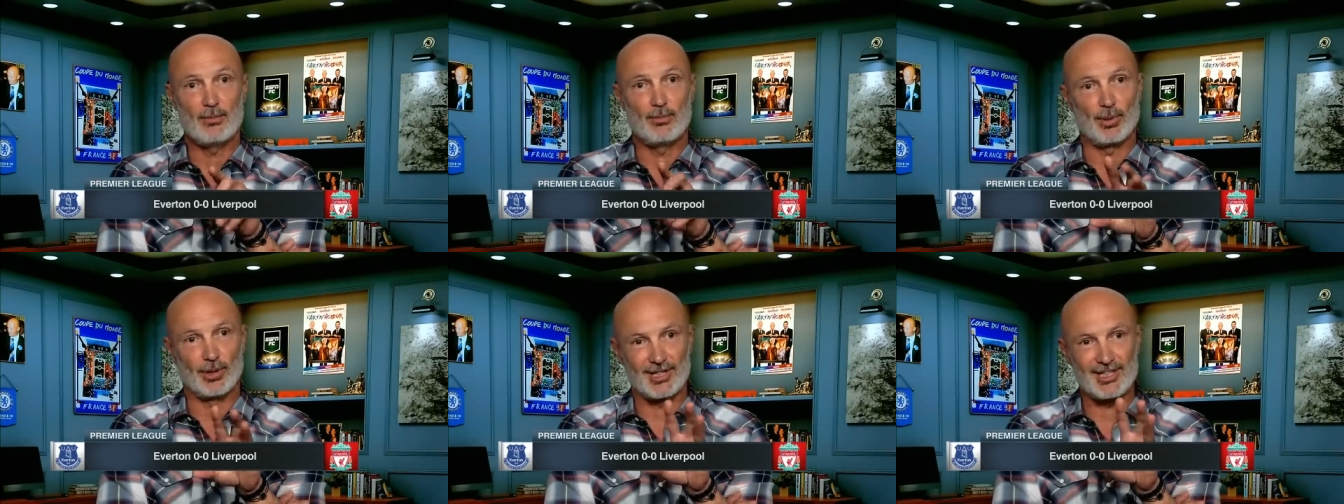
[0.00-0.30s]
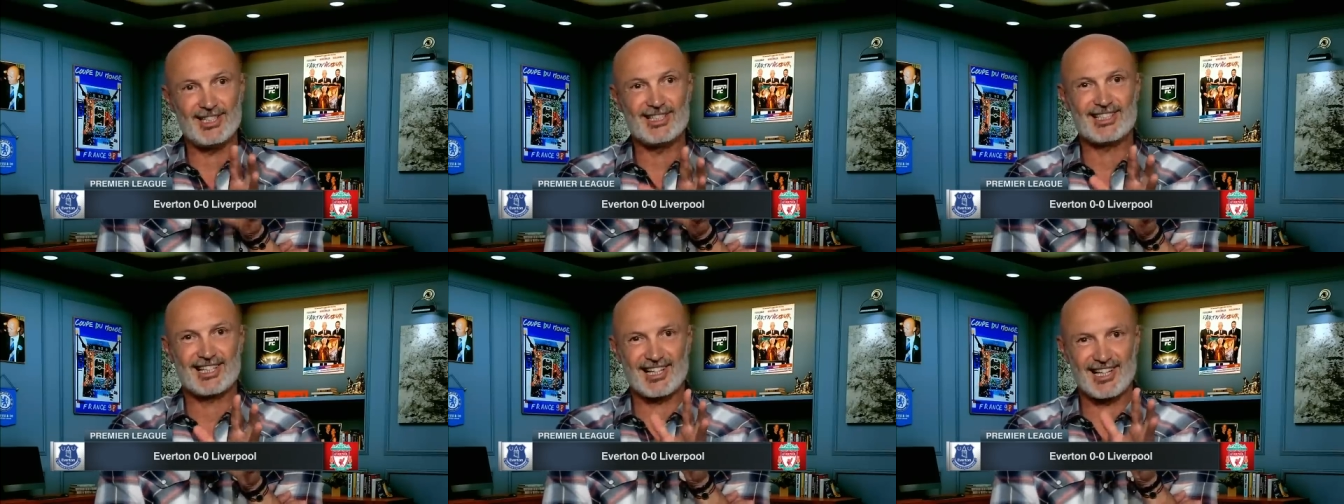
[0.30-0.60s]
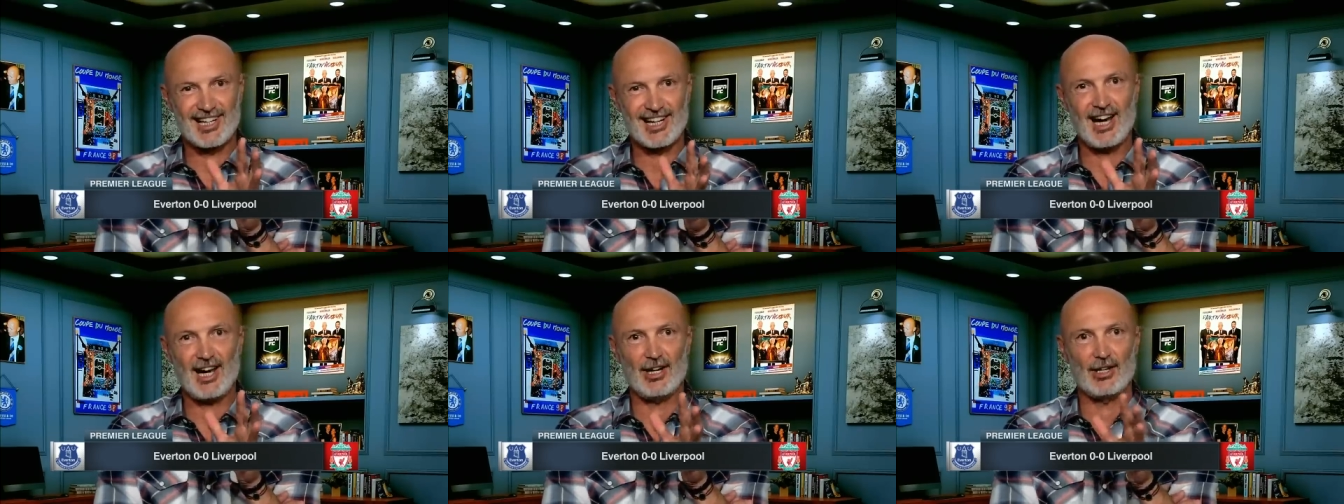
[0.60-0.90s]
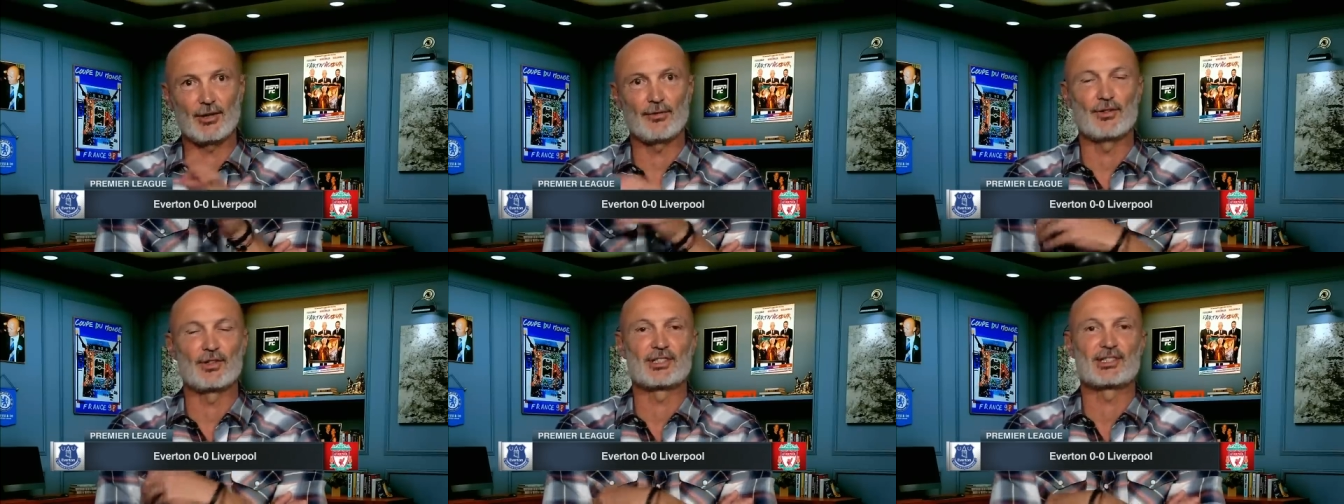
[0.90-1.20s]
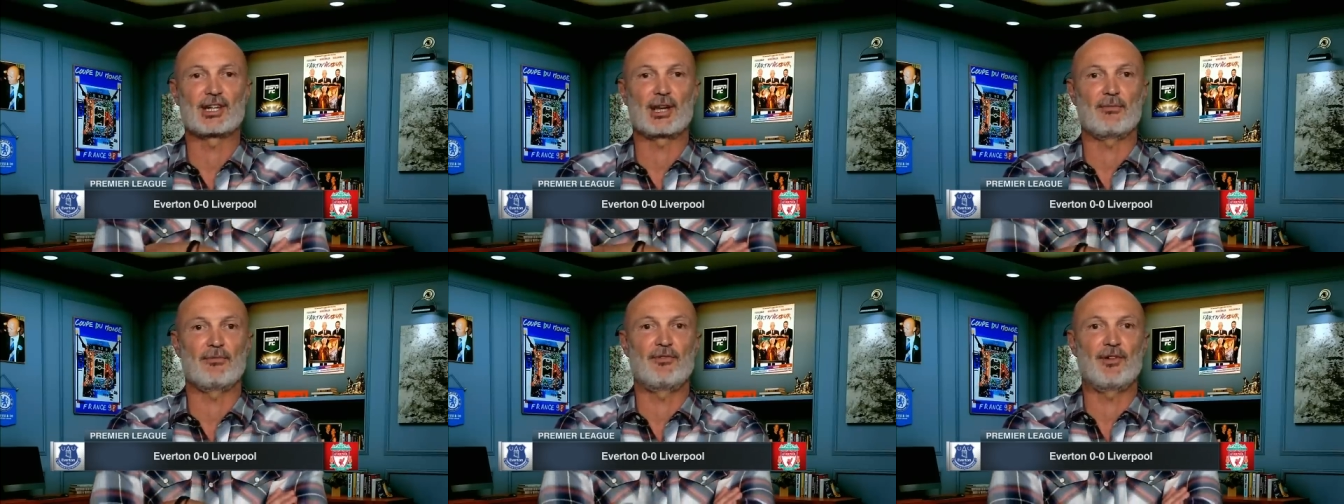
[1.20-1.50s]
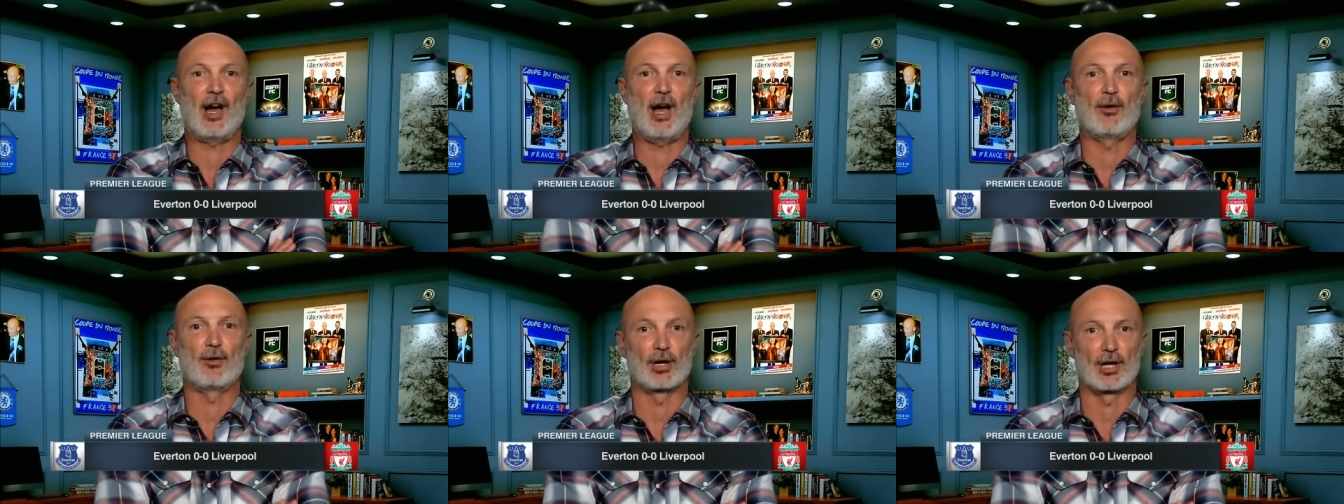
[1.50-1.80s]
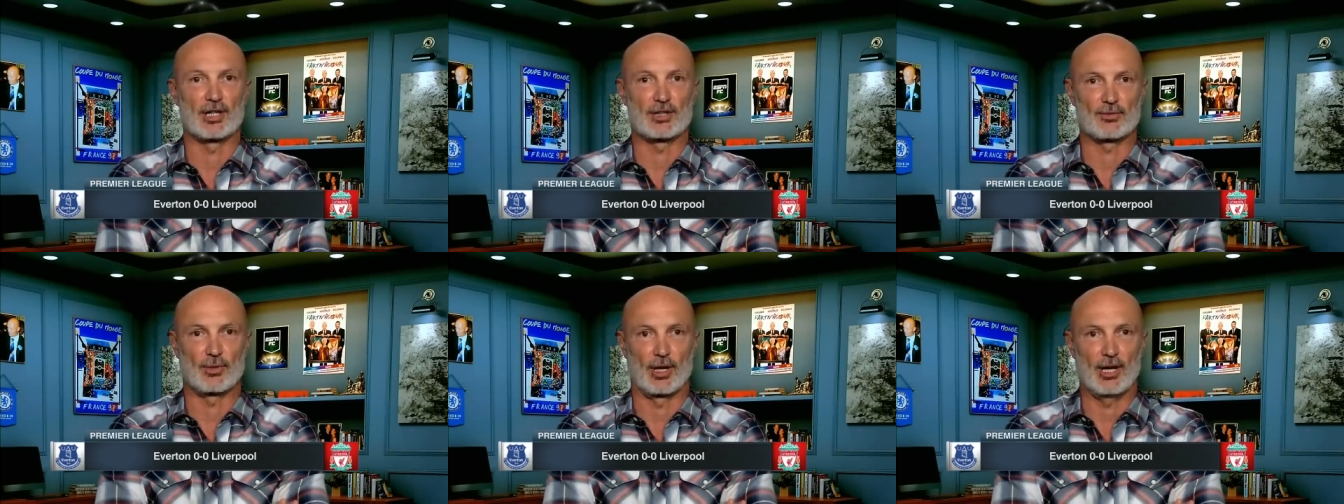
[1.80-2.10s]
But it's kind of the same
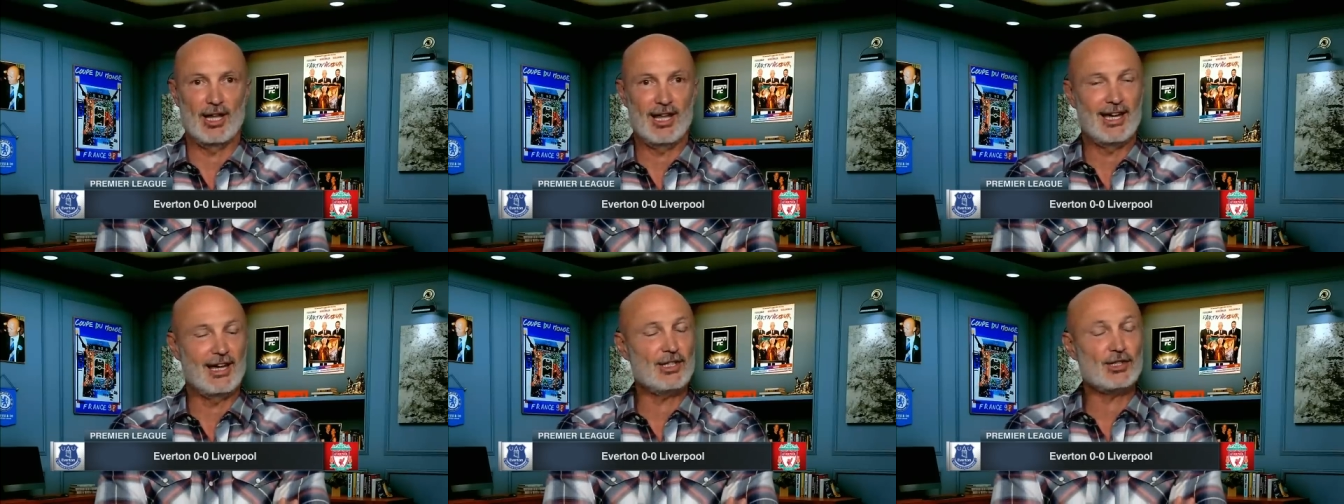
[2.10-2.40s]
foul as well.